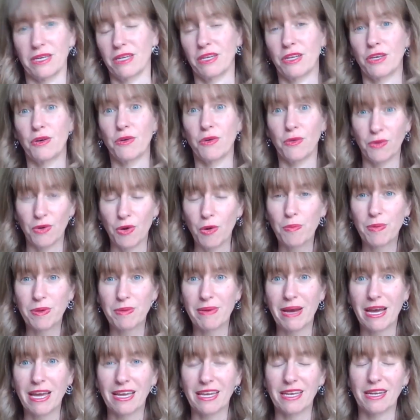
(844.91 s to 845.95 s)
I'm going to go to an open
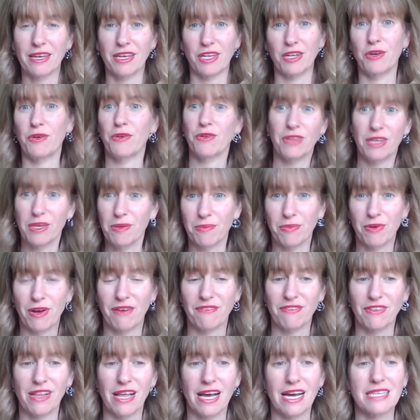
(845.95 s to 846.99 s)
mic and I'm going to go to the
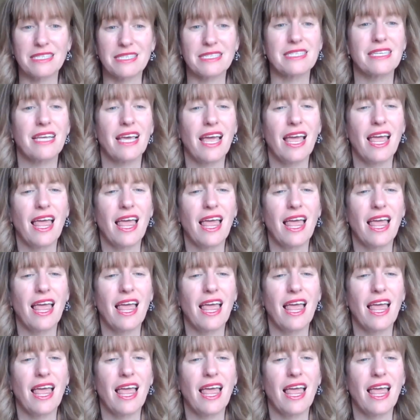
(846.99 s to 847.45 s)
improv class.